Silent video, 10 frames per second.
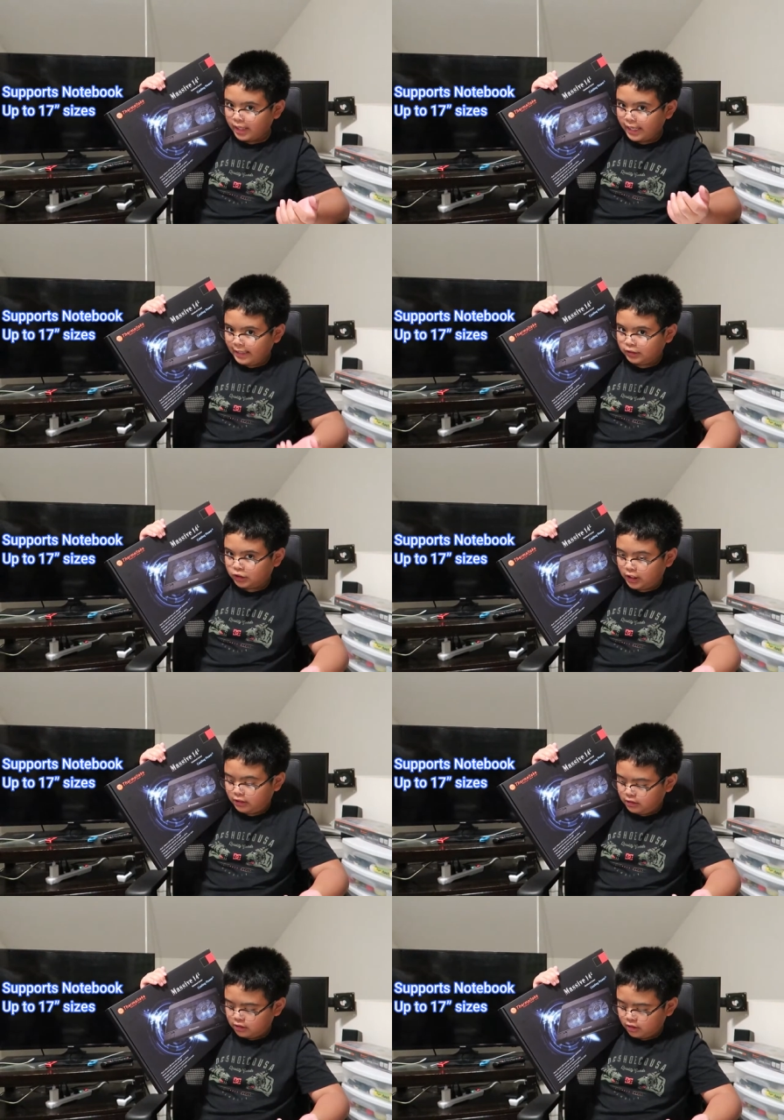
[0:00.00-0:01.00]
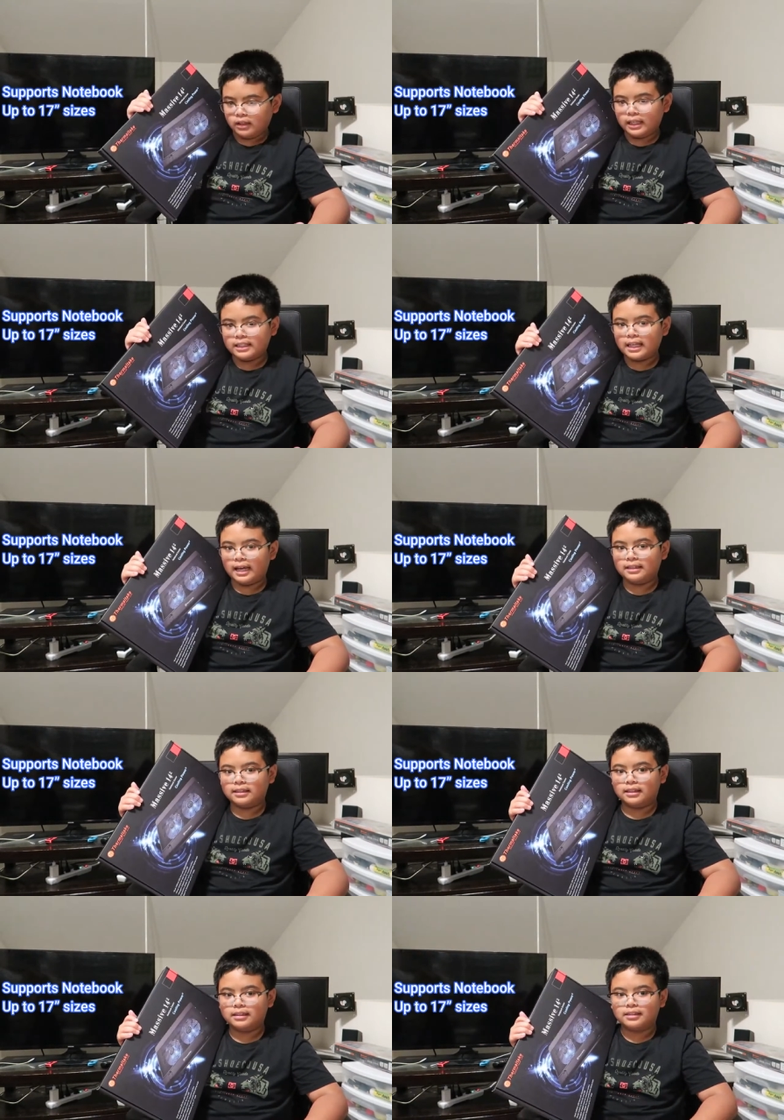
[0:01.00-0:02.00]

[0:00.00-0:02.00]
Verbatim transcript: inches sizes.